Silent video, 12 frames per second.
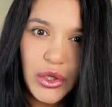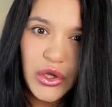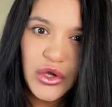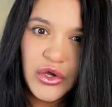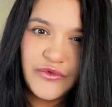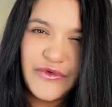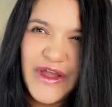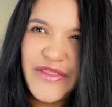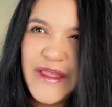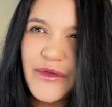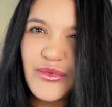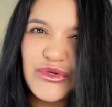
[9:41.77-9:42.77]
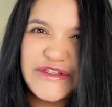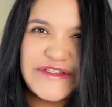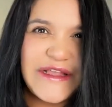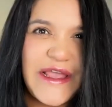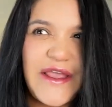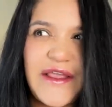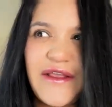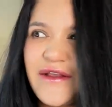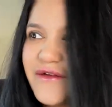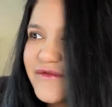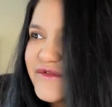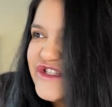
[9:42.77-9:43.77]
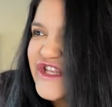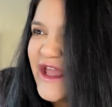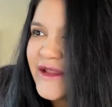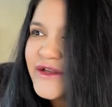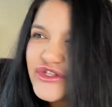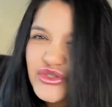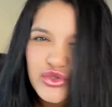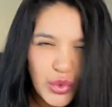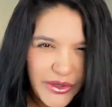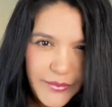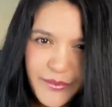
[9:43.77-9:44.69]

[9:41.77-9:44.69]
of, I think it was like 10 to 20